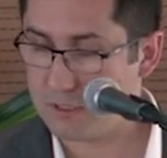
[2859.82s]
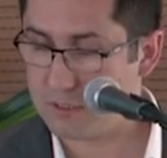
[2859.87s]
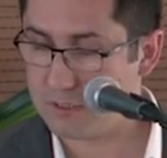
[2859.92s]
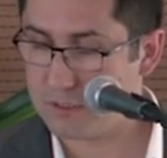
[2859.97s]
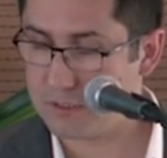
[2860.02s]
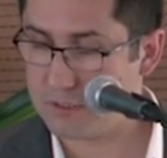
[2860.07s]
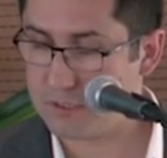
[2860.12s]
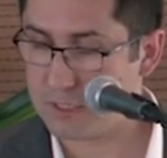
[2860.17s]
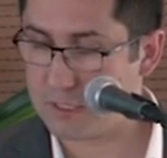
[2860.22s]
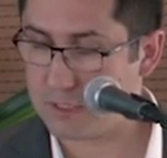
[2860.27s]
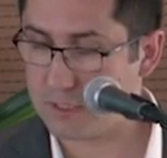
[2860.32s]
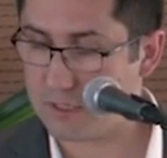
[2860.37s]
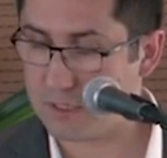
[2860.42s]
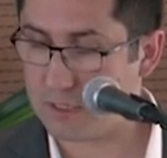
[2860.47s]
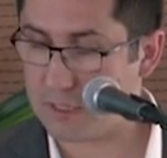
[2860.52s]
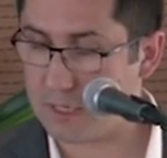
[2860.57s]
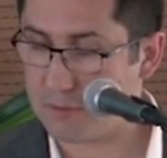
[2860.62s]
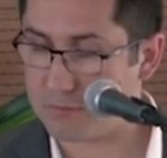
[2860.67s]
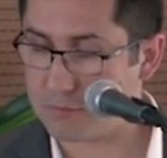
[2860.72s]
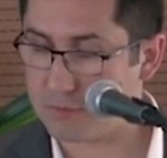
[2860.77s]
Setting
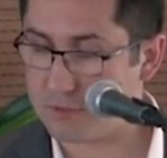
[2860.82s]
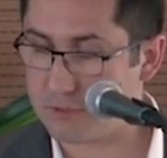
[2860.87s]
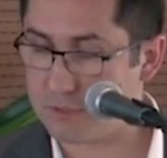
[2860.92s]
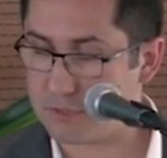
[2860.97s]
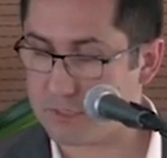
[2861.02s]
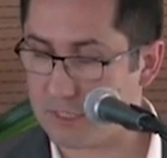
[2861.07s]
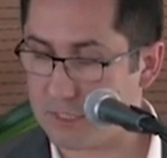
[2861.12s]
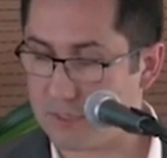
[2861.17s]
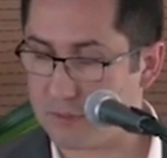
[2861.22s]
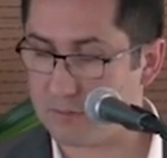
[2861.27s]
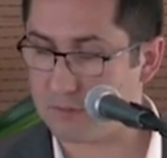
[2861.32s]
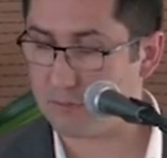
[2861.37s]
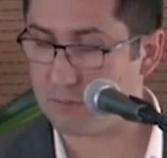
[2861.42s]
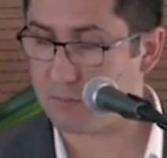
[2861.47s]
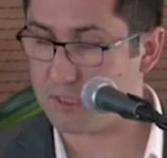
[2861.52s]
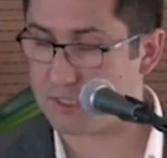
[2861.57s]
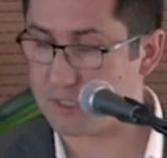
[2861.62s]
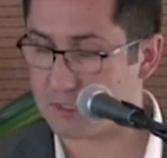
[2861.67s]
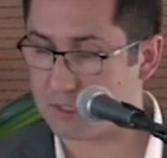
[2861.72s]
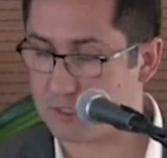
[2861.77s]
it up to send
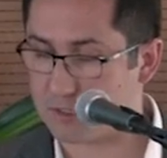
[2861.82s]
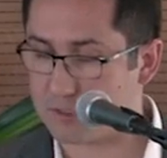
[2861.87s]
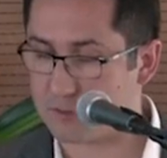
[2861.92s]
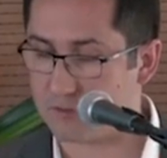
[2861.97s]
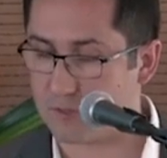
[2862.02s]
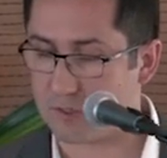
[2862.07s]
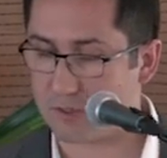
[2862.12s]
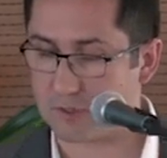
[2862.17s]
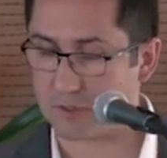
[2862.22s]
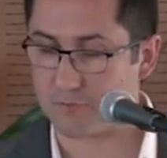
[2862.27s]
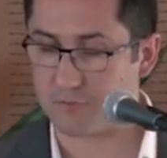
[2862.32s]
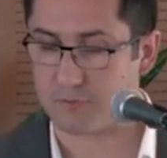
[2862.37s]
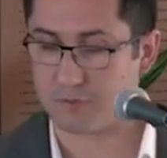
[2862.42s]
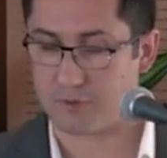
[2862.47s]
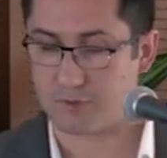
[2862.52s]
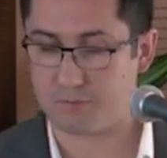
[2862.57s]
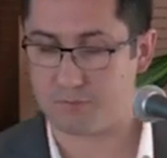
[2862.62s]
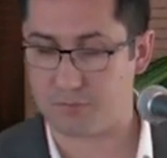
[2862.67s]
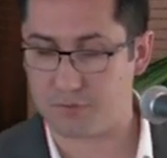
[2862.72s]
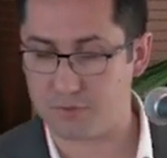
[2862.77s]
messages directly
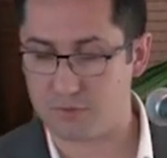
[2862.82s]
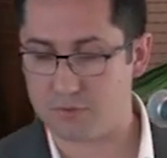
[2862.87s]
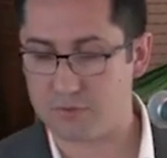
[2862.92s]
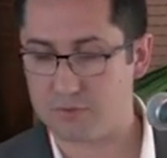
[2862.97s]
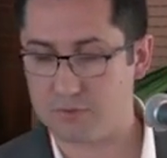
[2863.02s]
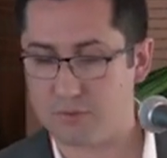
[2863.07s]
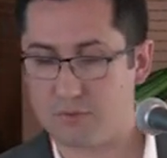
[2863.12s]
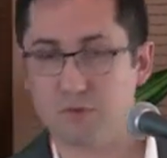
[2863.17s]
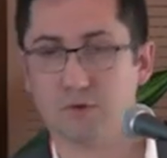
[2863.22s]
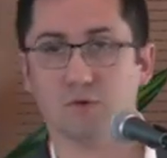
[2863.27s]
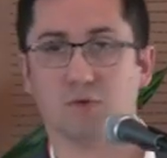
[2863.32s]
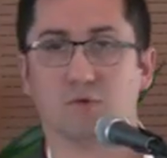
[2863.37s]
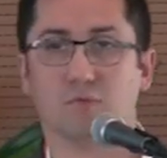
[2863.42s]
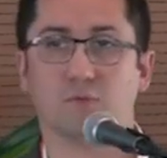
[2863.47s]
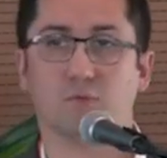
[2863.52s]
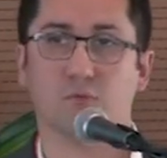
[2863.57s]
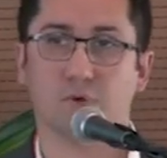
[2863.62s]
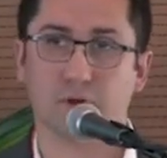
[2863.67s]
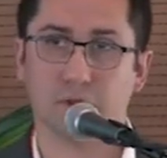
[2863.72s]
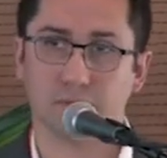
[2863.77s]
from Pure
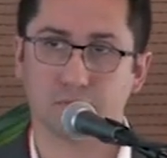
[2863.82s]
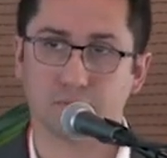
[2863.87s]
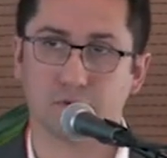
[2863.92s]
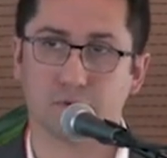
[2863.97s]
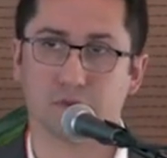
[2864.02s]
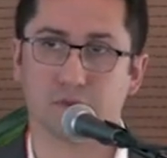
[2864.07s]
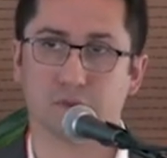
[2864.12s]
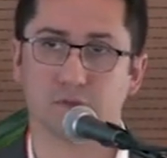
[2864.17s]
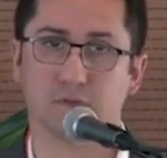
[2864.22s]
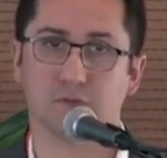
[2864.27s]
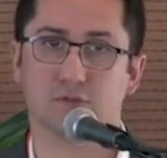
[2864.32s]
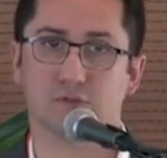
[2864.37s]
when importing.